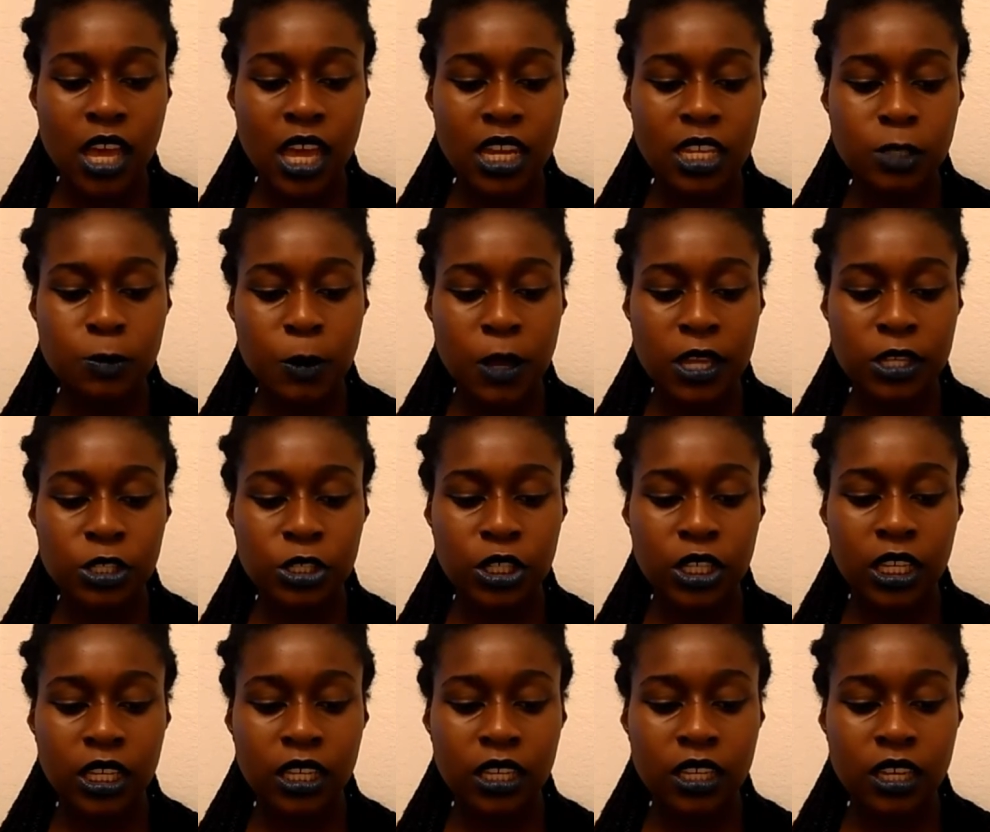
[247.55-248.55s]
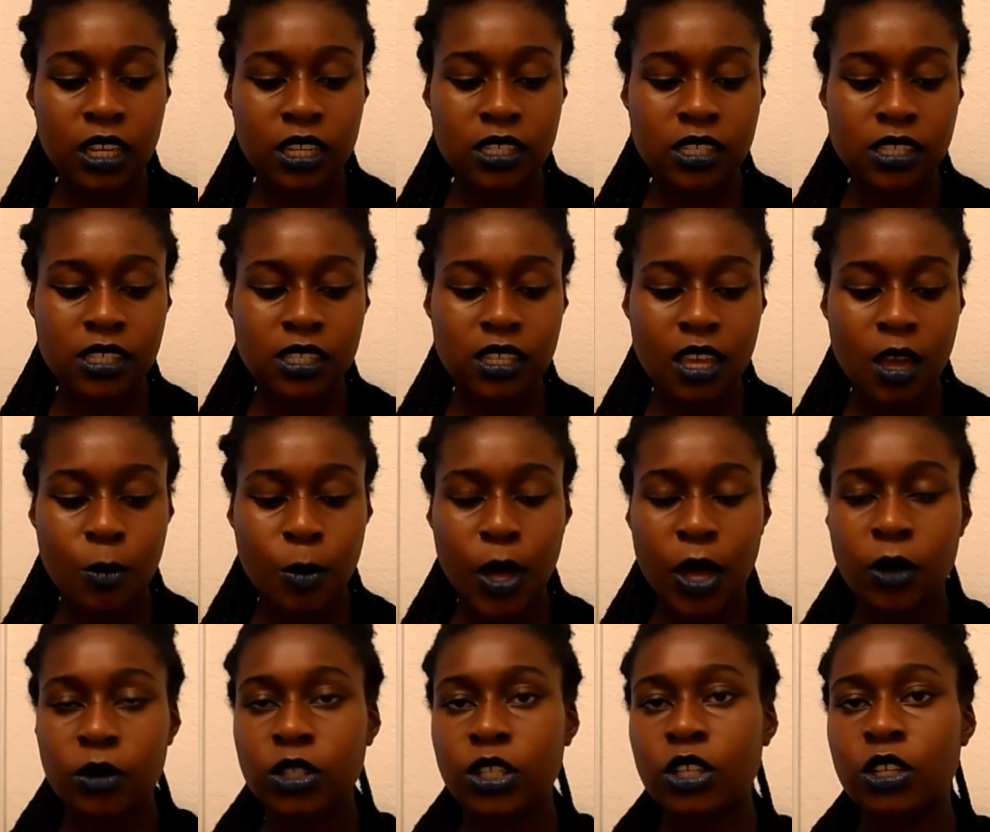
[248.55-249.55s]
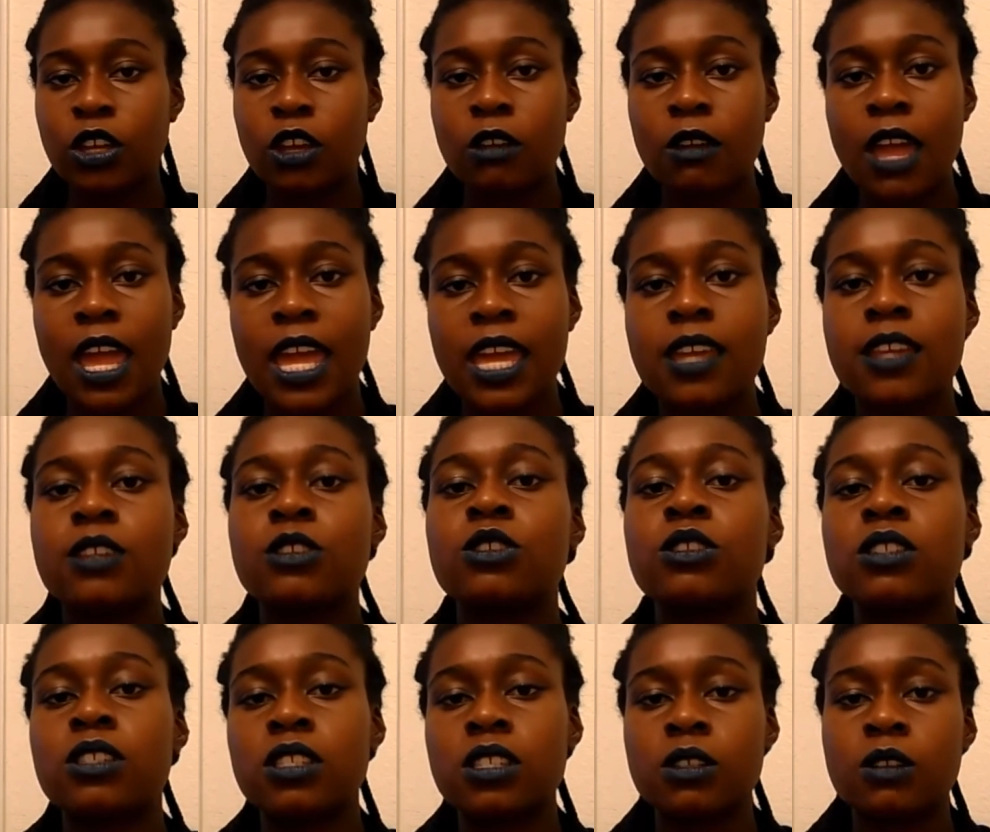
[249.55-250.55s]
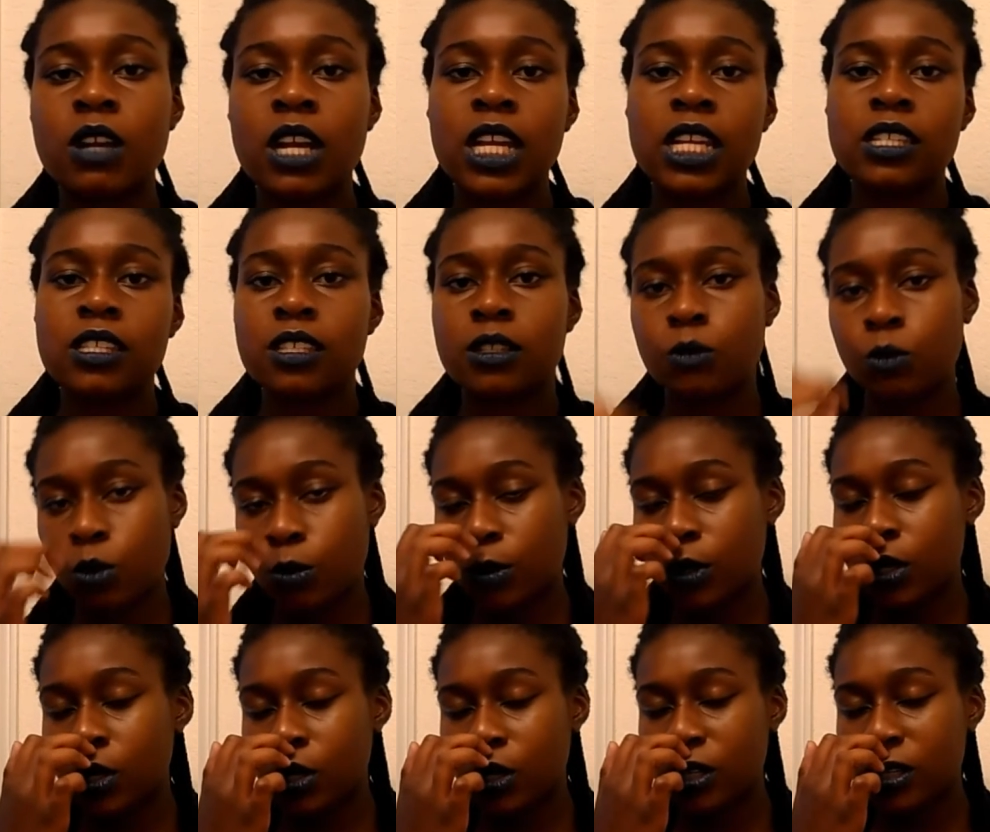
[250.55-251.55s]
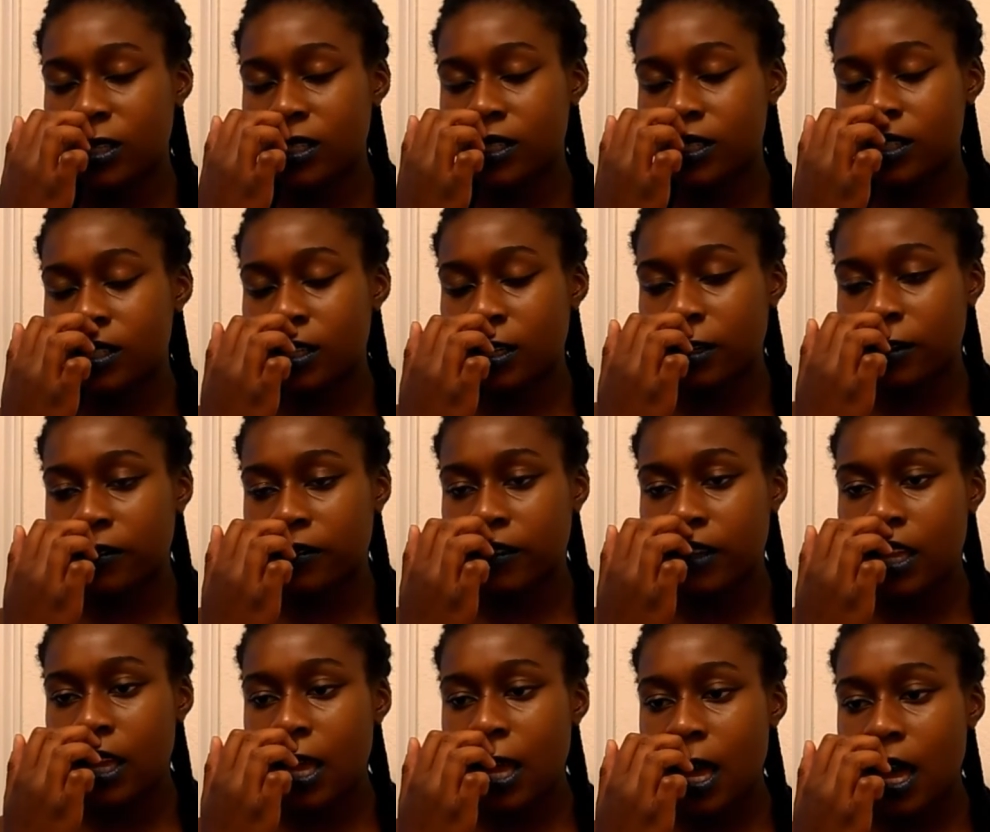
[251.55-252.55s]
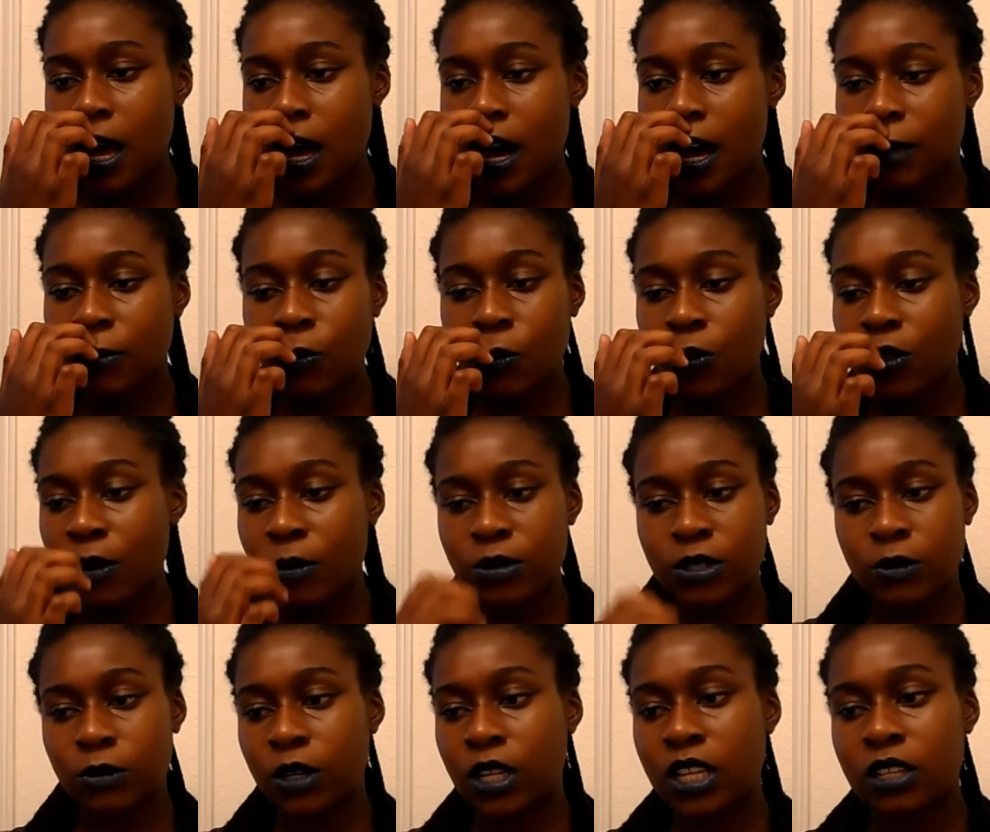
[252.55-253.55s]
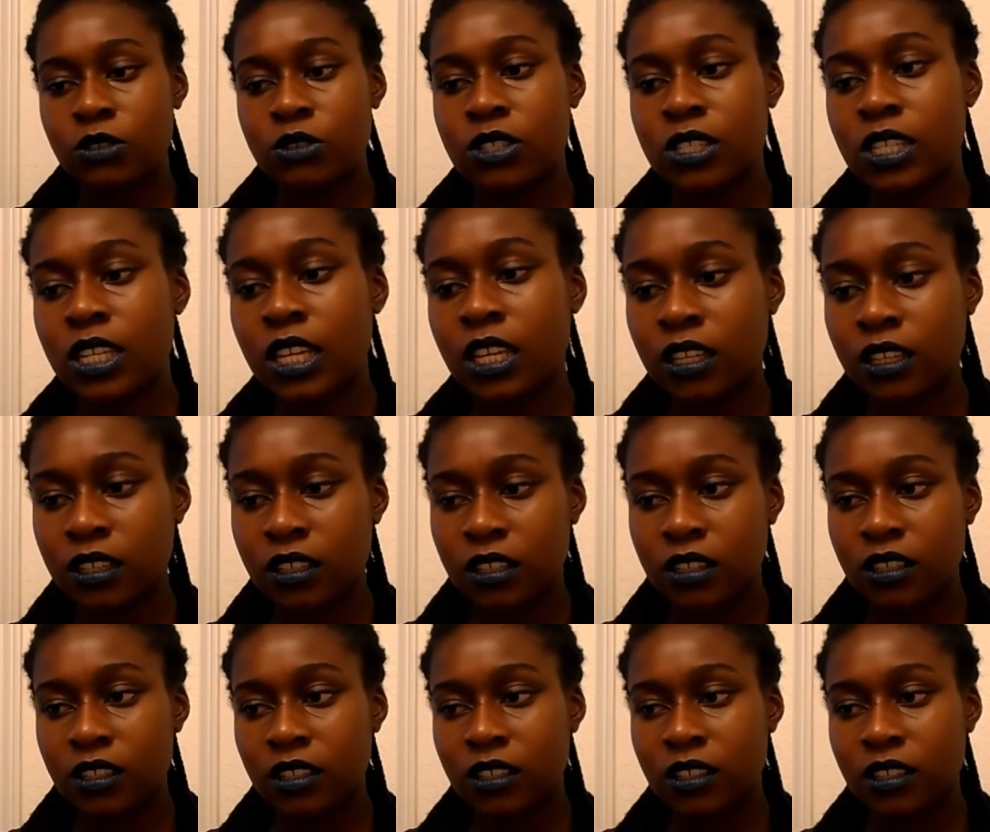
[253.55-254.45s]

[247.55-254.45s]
and especially it's about age and disgrace and womanhood and stuff. I thought that was a really interesting